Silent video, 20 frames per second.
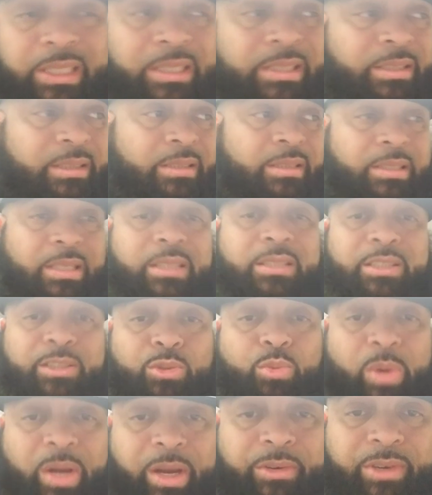This
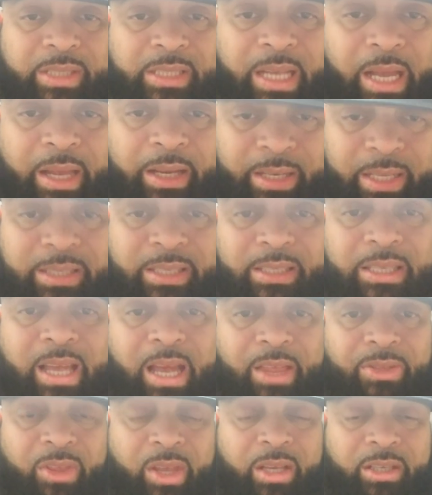is where it's at. This is
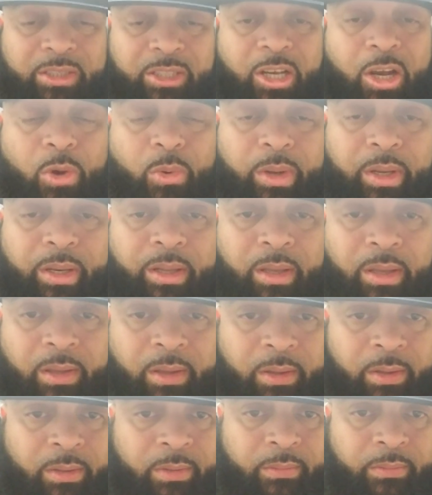how things going.
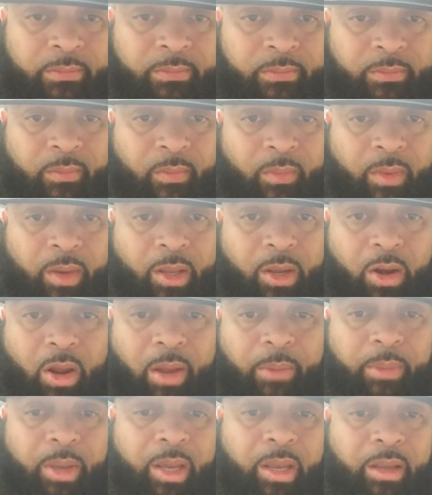You know what
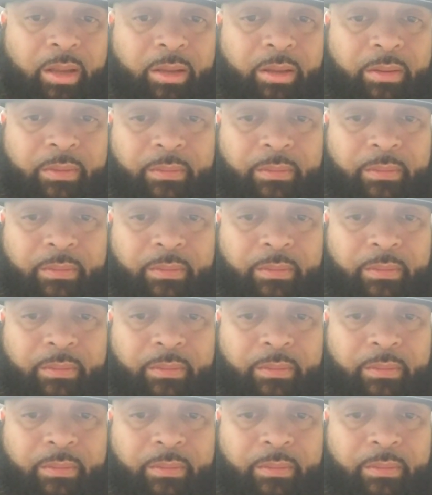I mean?